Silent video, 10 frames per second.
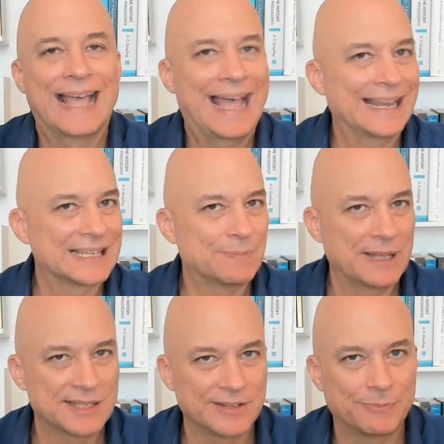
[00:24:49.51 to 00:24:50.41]
at
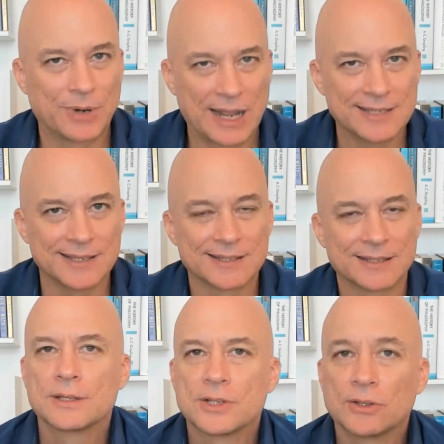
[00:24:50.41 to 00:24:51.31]
expensive prices.
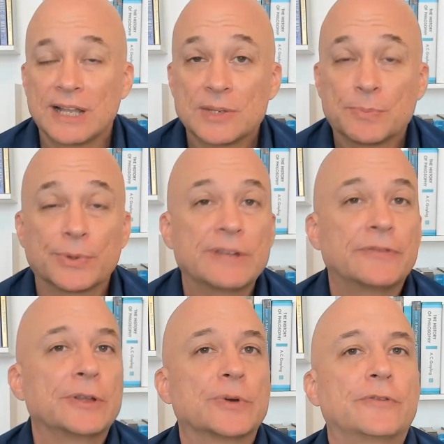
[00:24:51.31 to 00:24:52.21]
So let's
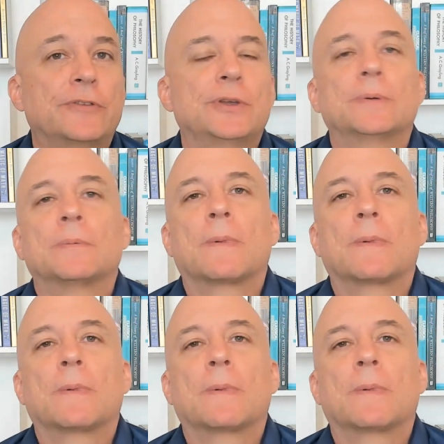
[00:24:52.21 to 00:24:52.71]
briefly review.